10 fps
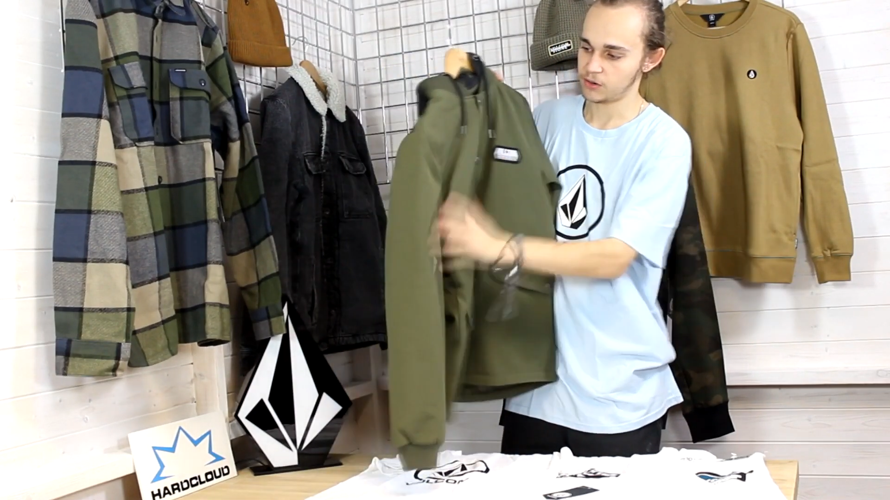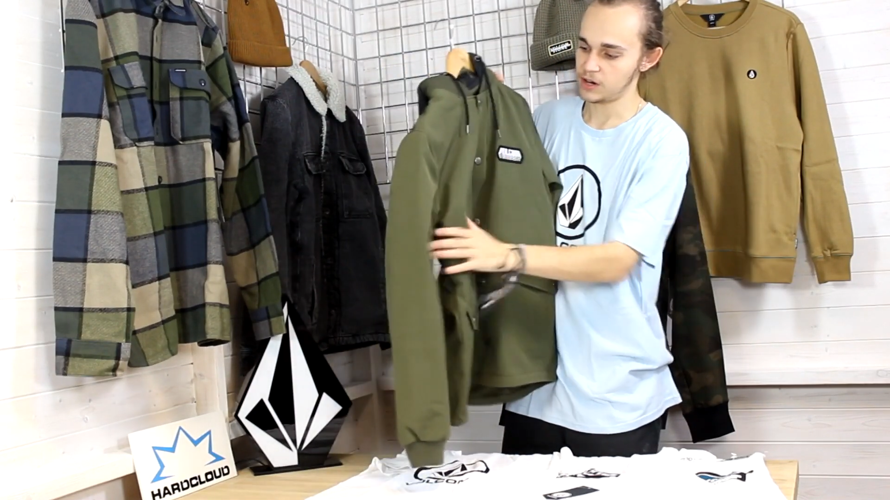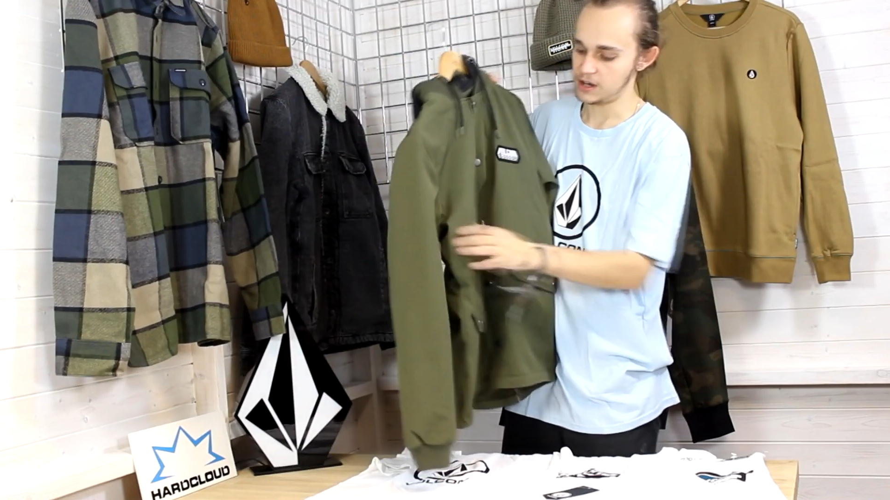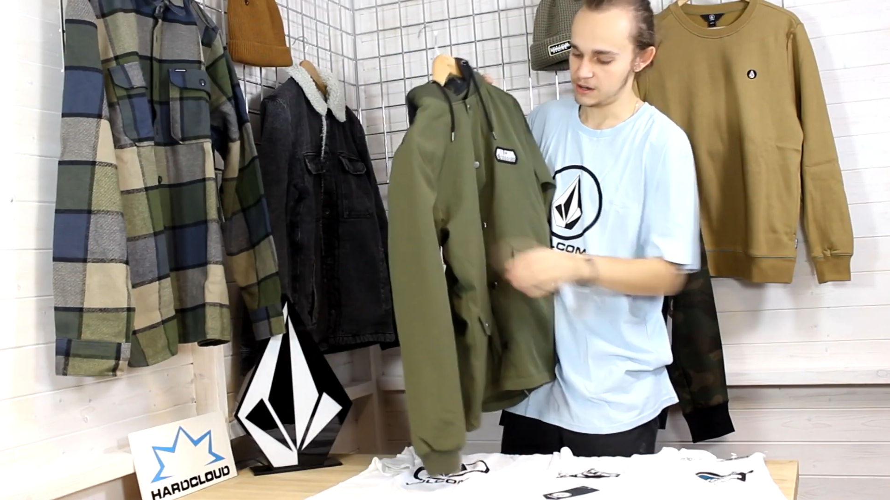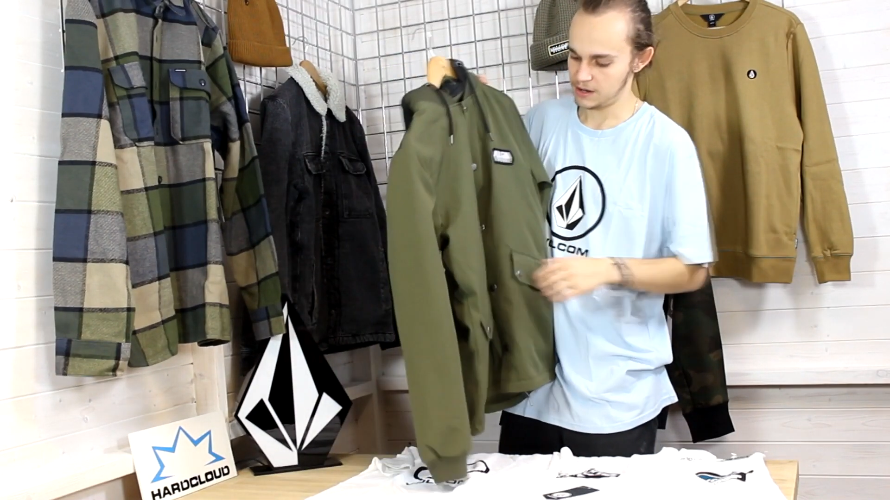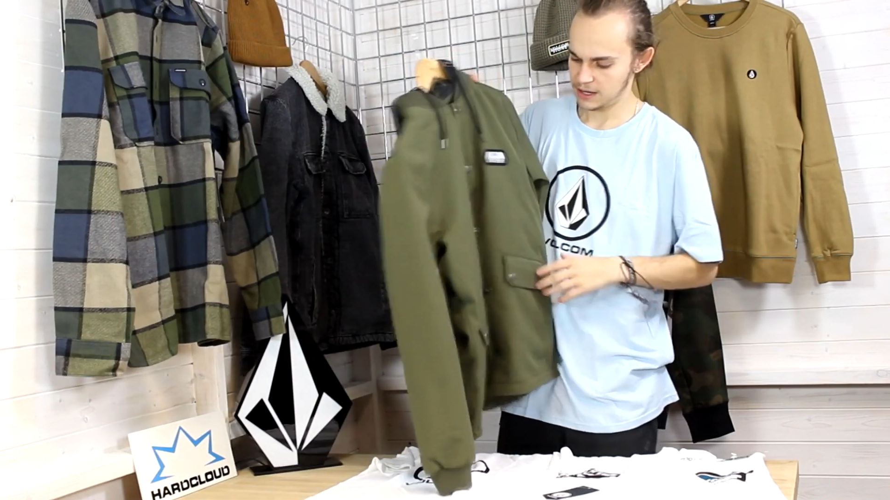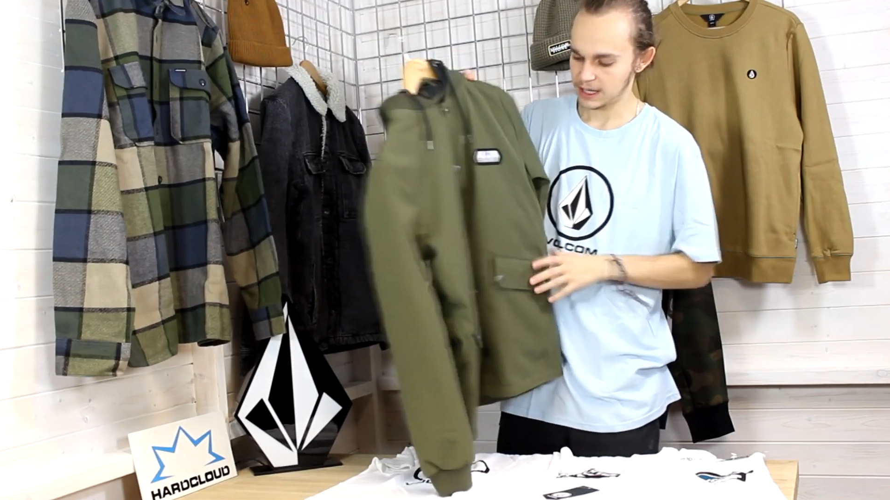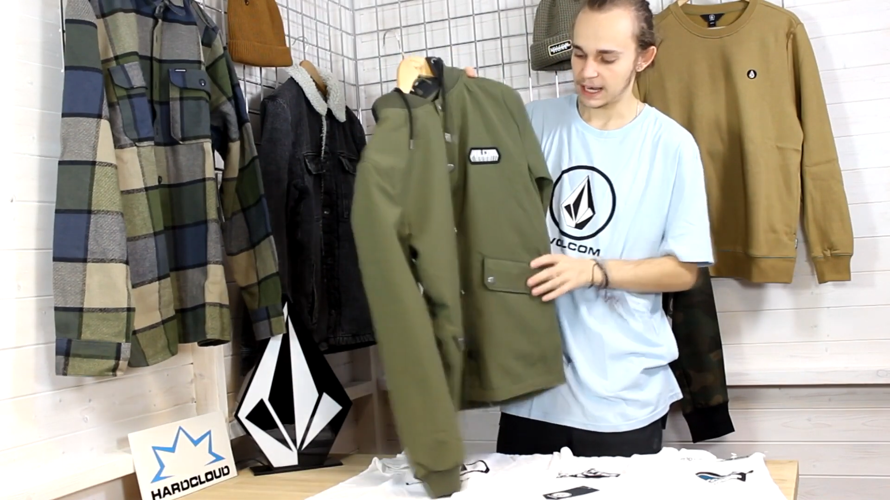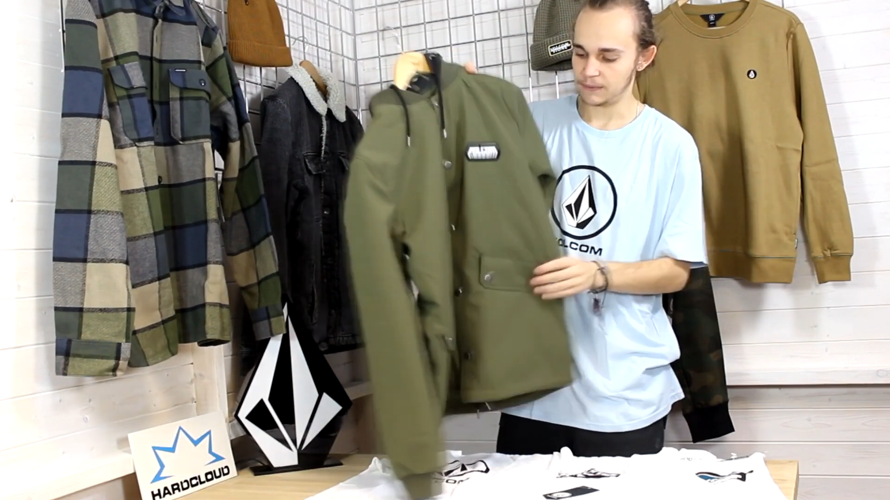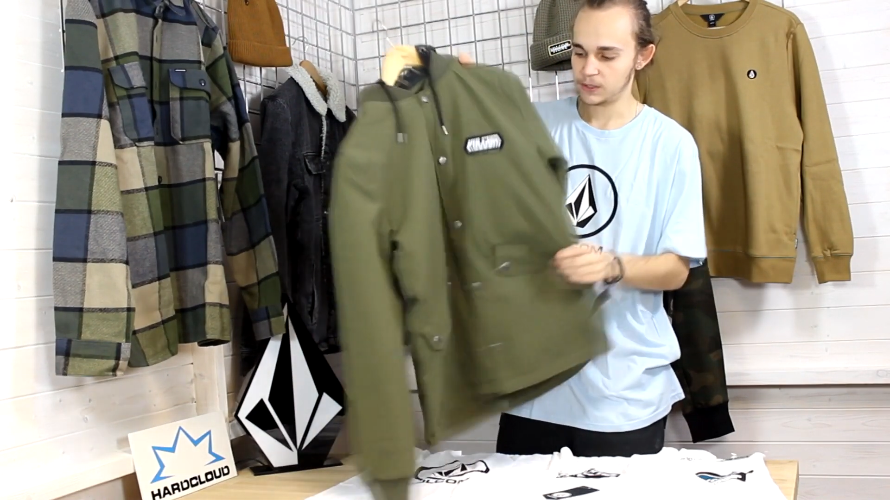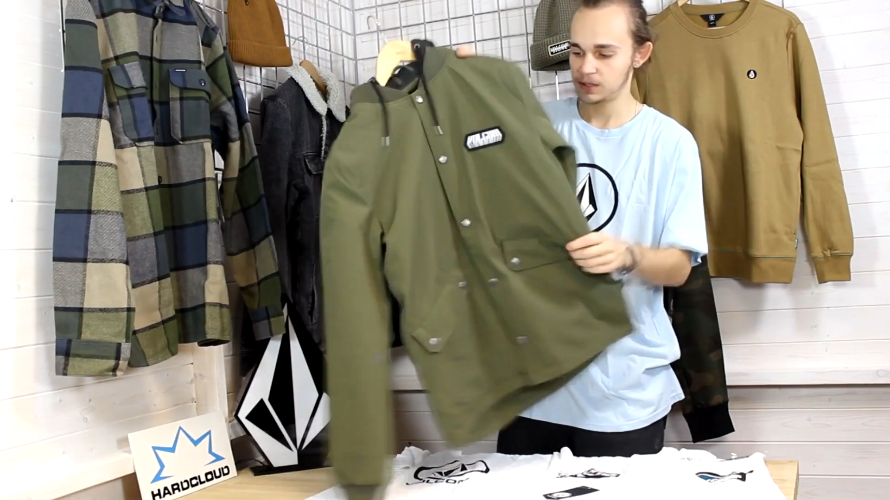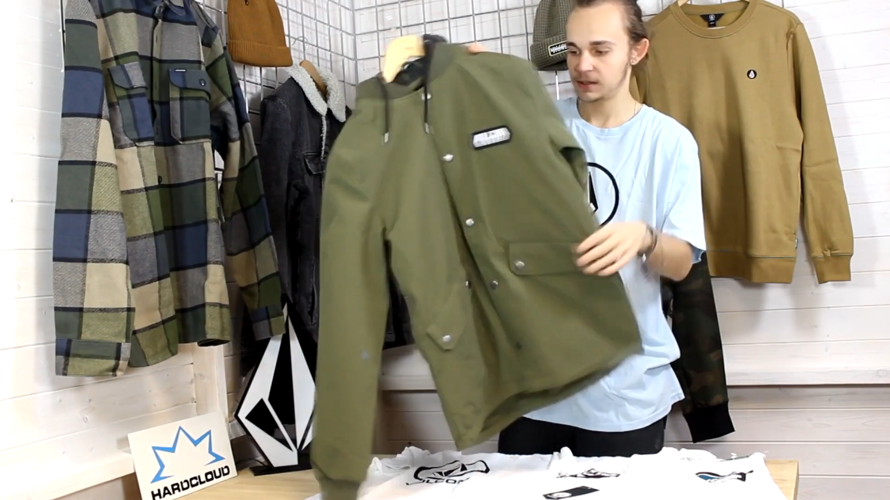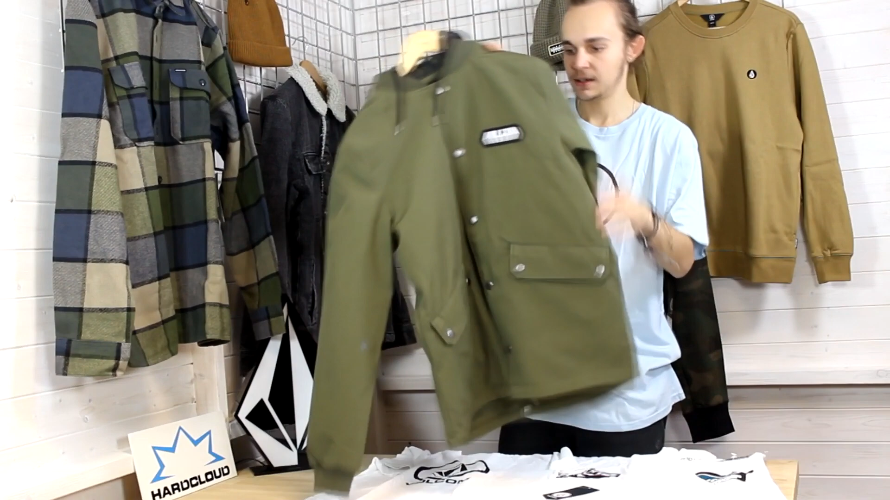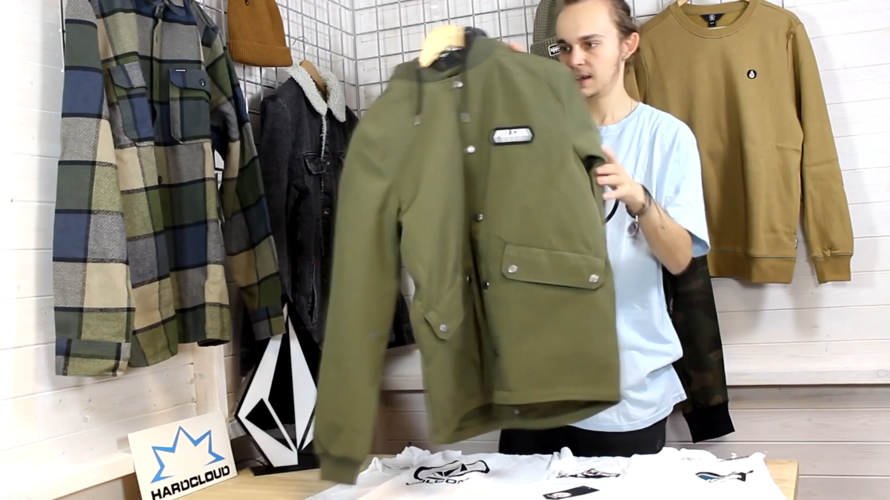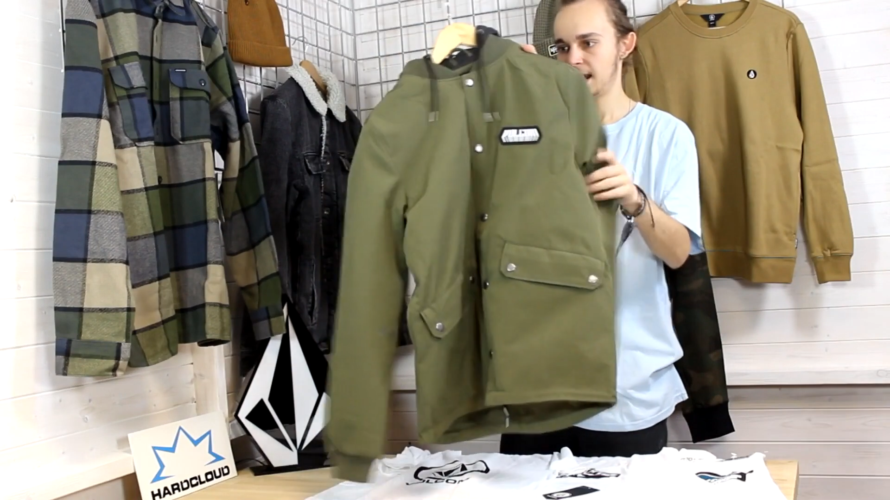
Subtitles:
green canvas